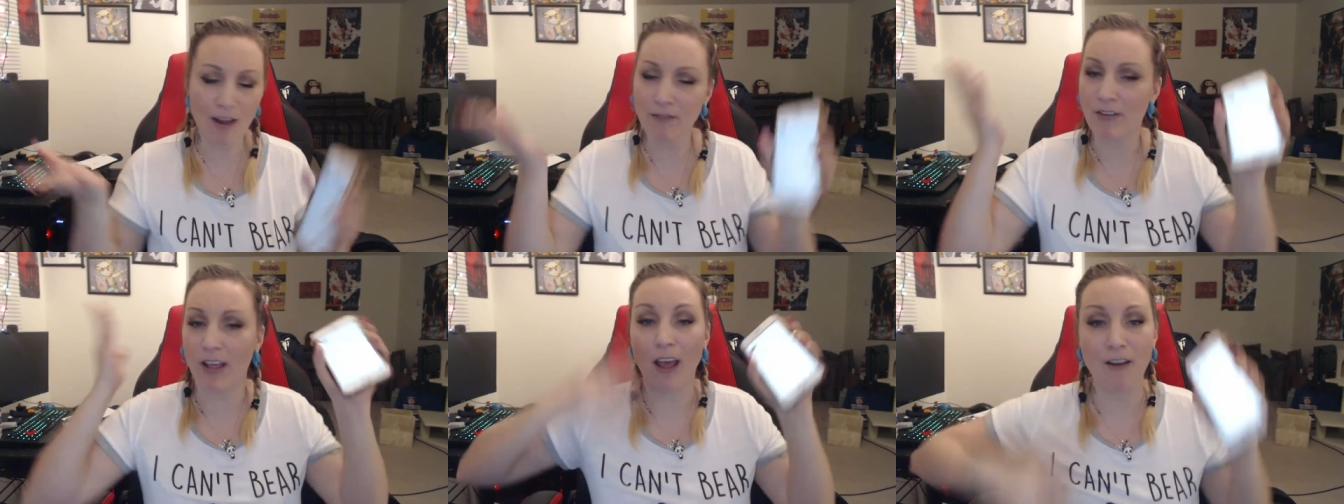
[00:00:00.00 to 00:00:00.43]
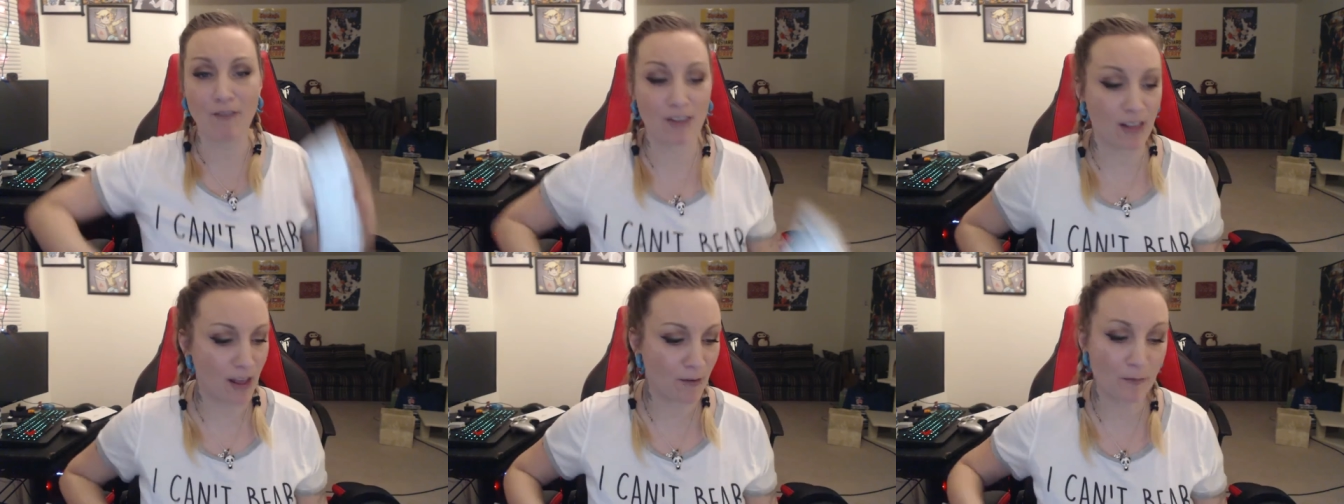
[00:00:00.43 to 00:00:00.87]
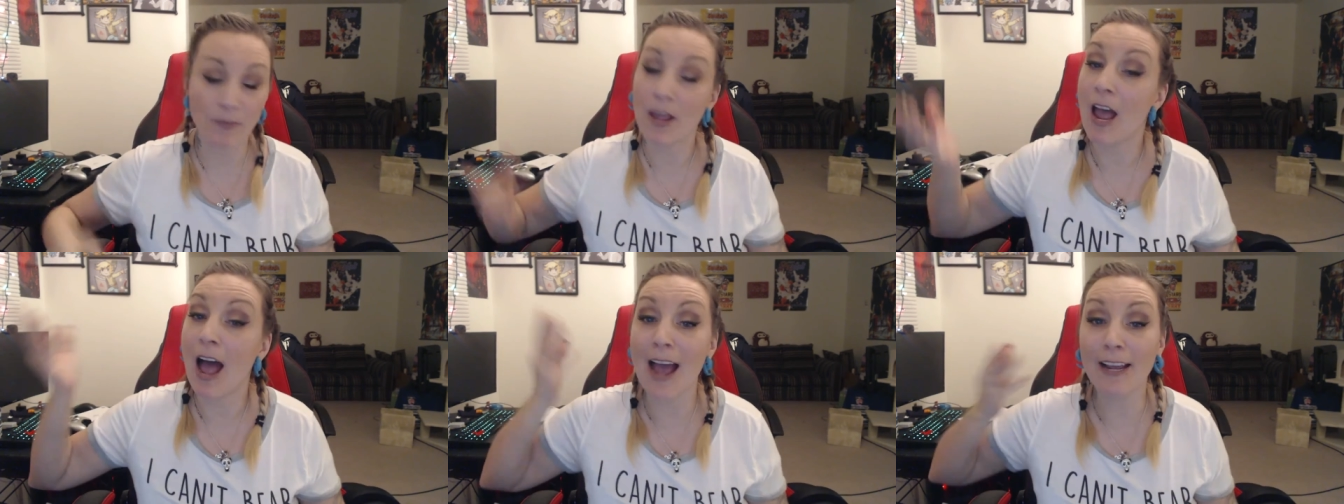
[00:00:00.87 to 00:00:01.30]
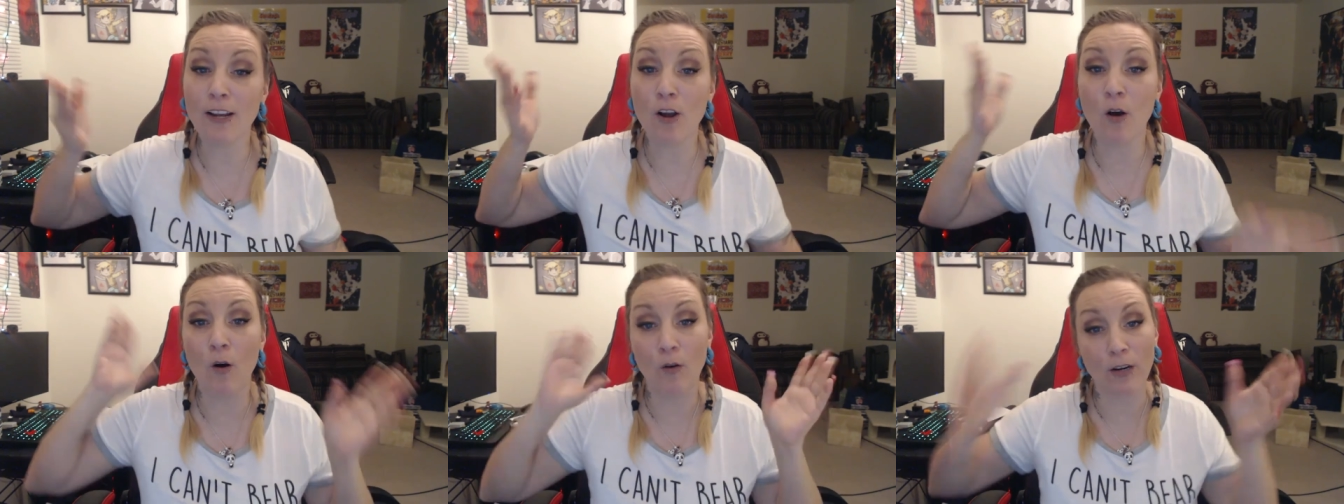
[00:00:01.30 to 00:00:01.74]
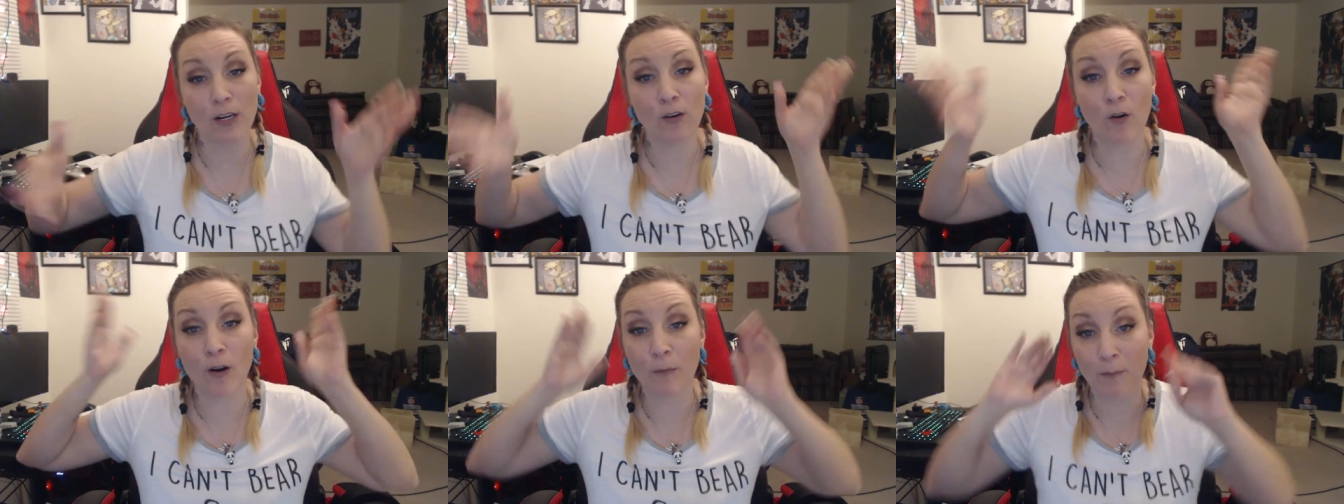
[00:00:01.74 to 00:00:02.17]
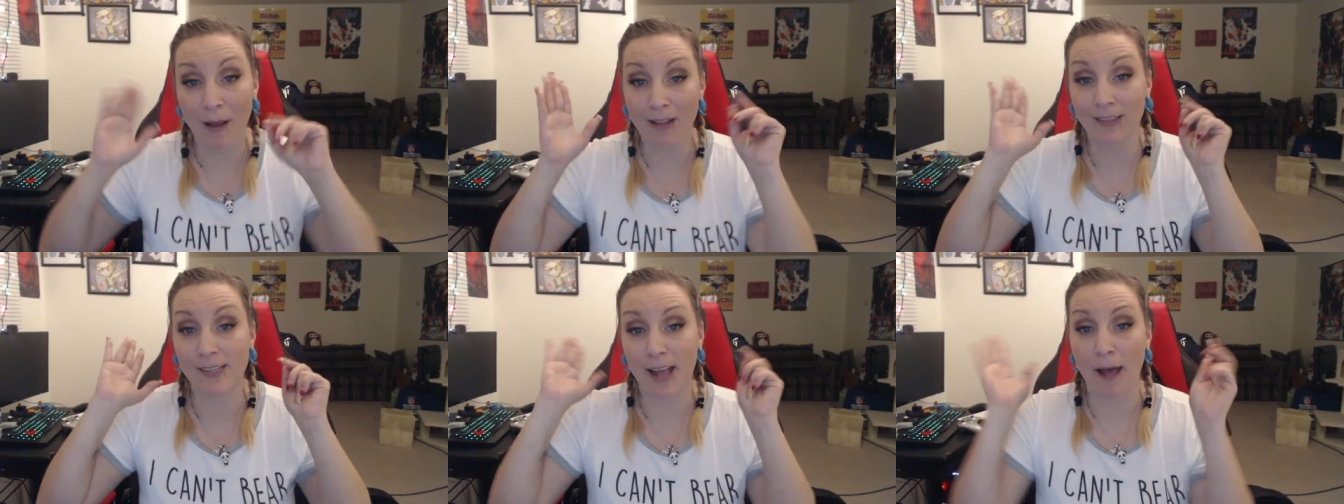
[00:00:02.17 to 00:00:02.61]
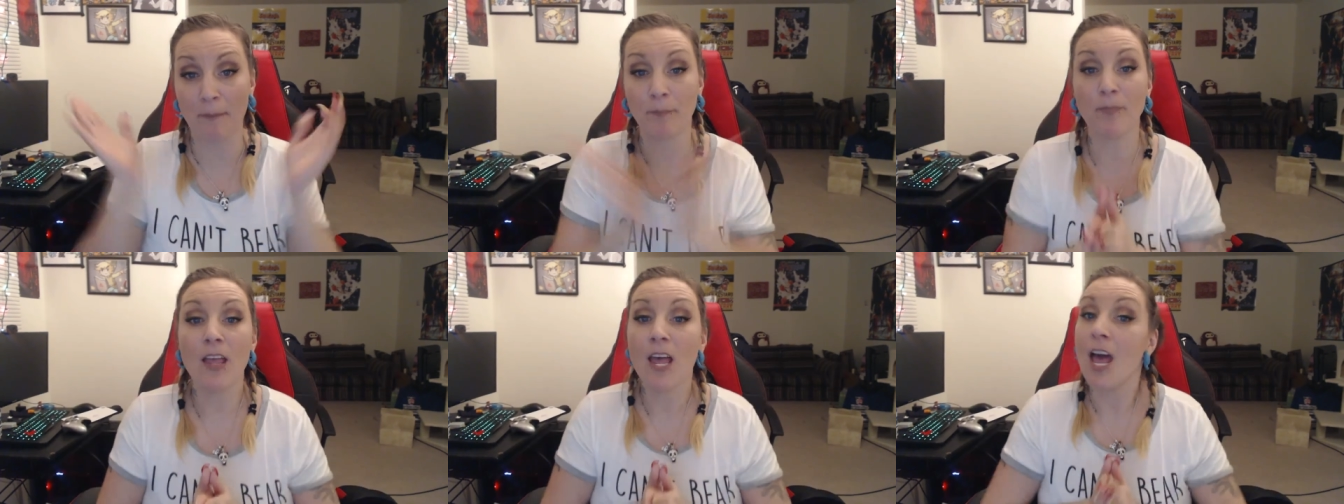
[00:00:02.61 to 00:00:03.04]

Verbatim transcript: everything, everything. I can go on and on about this app.